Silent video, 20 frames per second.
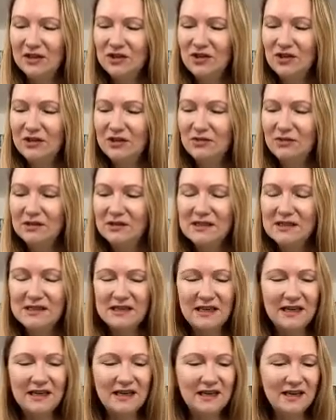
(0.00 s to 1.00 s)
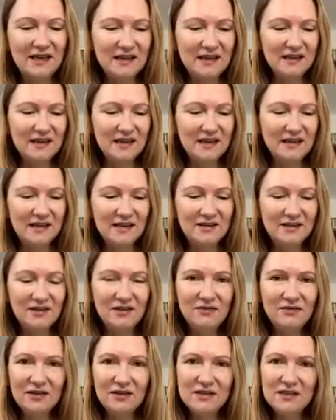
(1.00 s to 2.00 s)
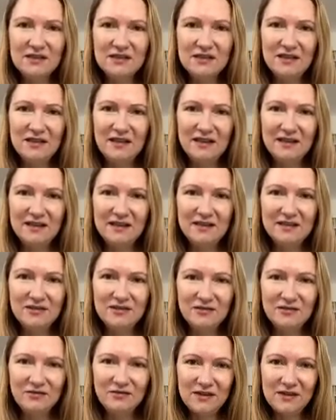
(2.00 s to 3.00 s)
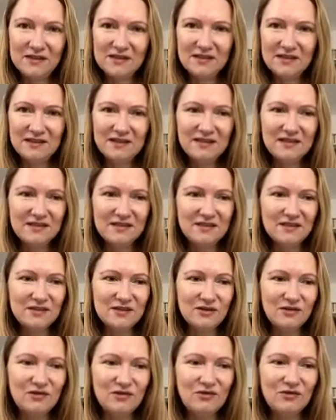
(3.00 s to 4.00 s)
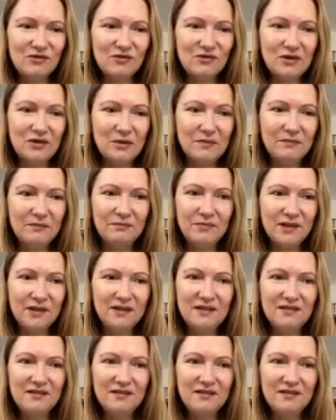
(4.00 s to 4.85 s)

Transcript: stay at that university and to visit. So, that